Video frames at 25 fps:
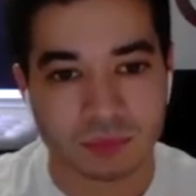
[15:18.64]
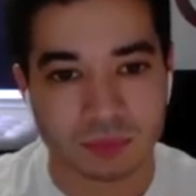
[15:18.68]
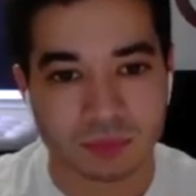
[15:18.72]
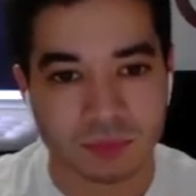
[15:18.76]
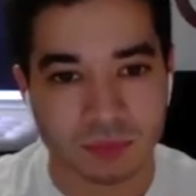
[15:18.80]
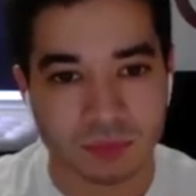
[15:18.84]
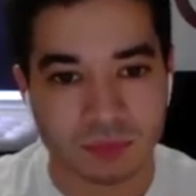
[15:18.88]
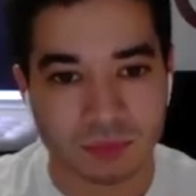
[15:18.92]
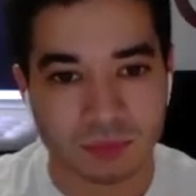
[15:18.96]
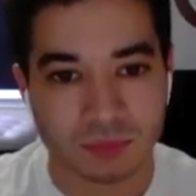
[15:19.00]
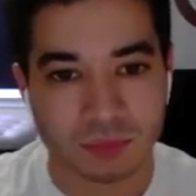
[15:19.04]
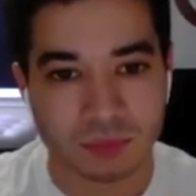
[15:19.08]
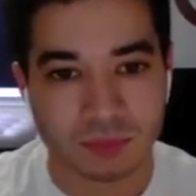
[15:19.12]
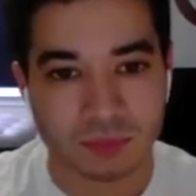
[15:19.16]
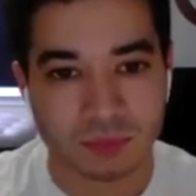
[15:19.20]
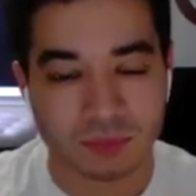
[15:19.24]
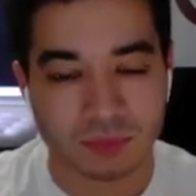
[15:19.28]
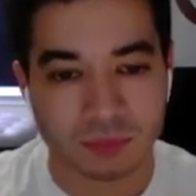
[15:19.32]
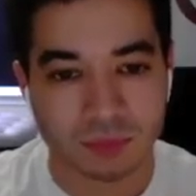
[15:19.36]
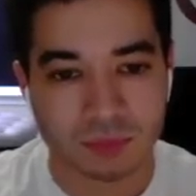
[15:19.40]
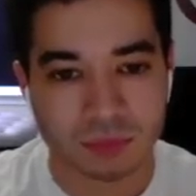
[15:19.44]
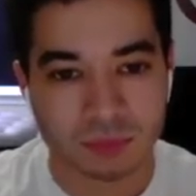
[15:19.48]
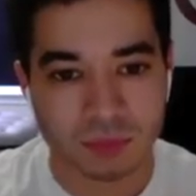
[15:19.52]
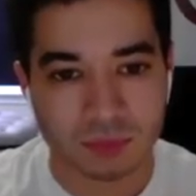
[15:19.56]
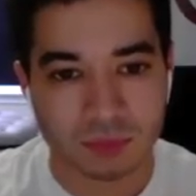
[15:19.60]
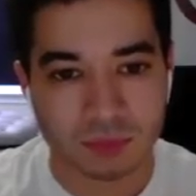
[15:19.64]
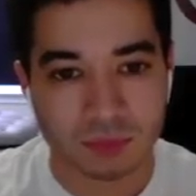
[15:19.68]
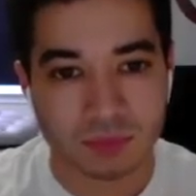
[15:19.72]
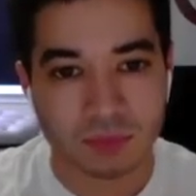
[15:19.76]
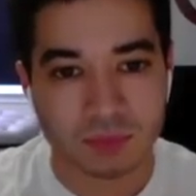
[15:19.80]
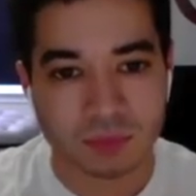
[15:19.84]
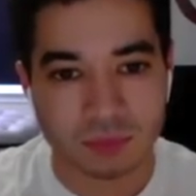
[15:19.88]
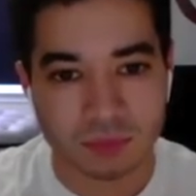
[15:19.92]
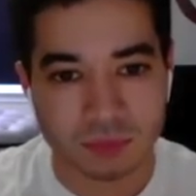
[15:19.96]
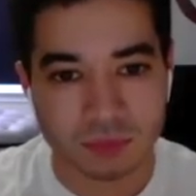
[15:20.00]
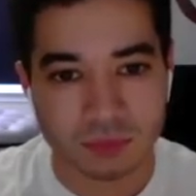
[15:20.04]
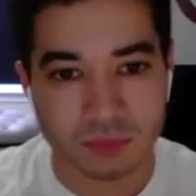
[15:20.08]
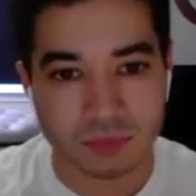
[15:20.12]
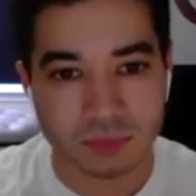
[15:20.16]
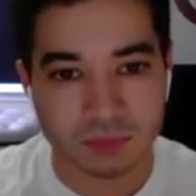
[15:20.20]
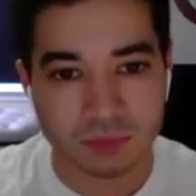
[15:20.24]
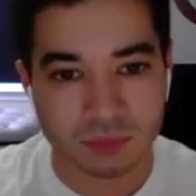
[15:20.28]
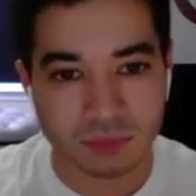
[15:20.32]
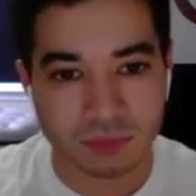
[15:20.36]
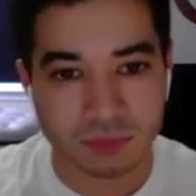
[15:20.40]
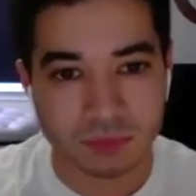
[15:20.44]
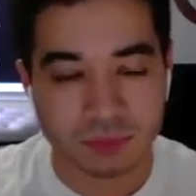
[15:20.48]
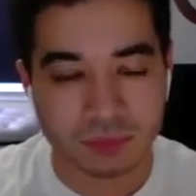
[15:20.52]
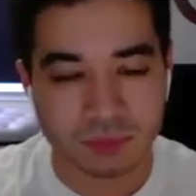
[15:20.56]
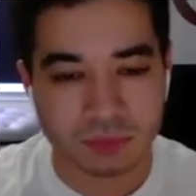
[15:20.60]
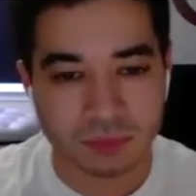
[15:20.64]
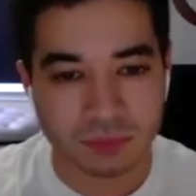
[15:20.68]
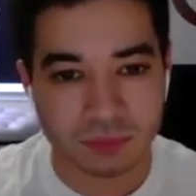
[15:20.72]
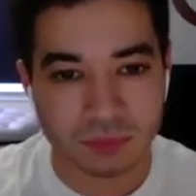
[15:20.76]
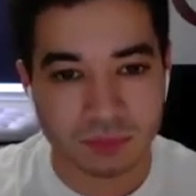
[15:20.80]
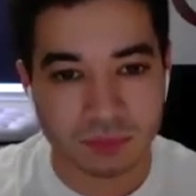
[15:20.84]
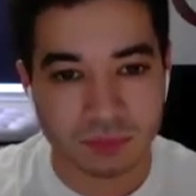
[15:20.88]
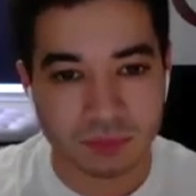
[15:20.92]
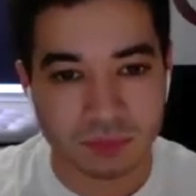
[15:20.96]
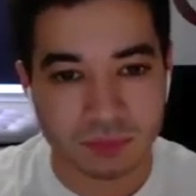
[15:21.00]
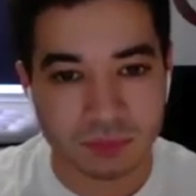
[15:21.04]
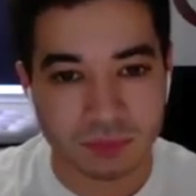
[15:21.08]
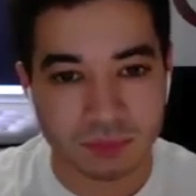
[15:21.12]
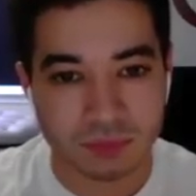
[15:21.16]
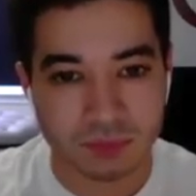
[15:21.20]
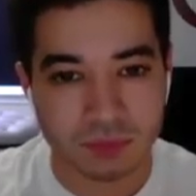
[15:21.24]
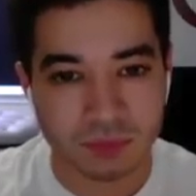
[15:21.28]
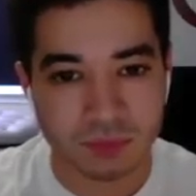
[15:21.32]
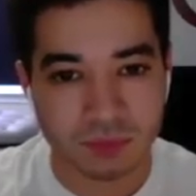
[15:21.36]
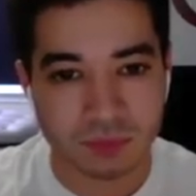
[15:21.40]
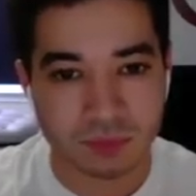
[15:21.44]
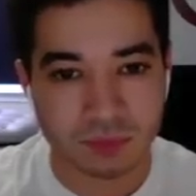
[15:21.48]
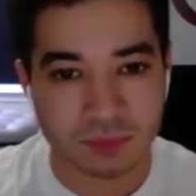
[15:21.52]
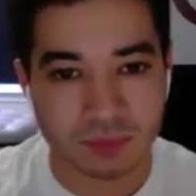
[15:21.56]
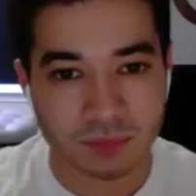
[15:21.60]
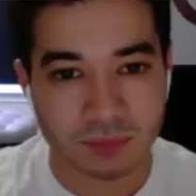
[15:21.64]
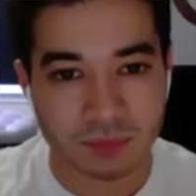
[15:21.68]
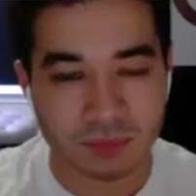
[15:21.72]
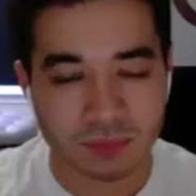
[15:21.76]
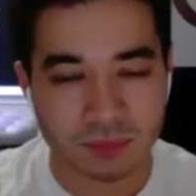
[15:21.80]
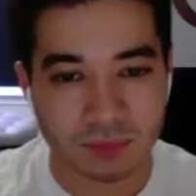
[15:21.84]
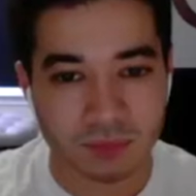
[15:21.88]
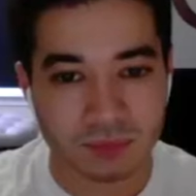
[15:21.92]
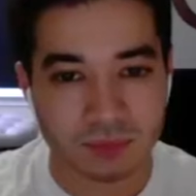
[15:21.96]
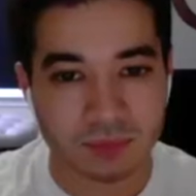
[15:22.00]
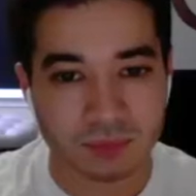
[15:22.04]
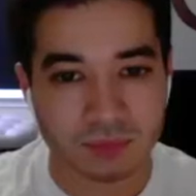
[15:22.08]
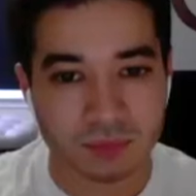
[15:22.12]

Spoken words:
[no speech]